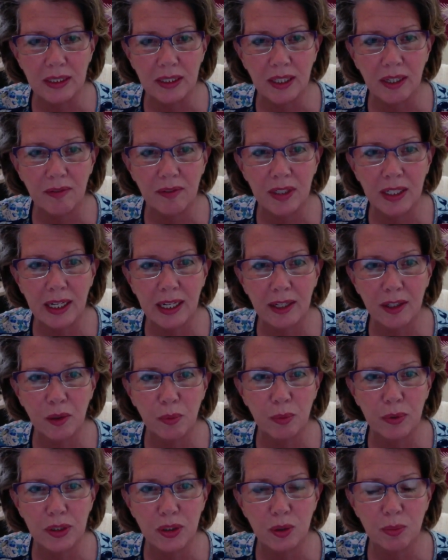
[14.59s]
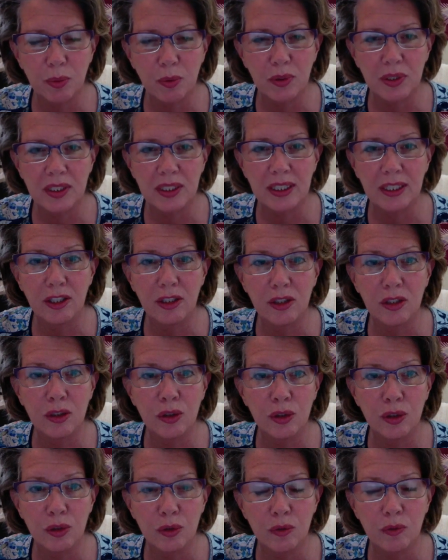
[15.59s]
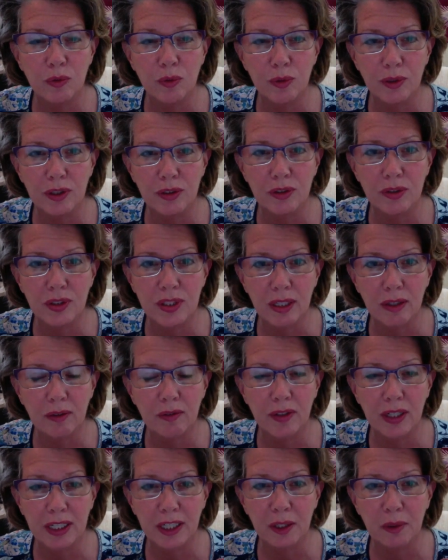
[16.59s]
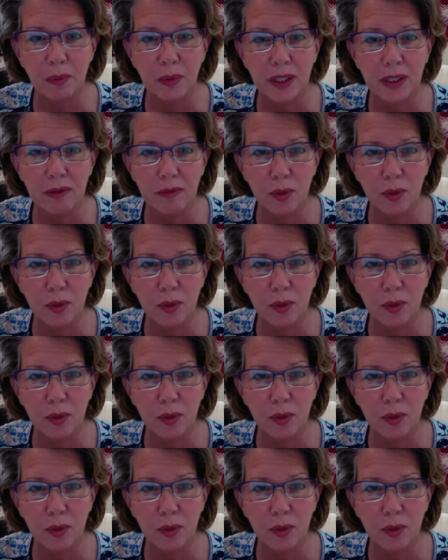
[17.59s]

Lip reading: 11 acupressure points that you can do for yourself anywhere.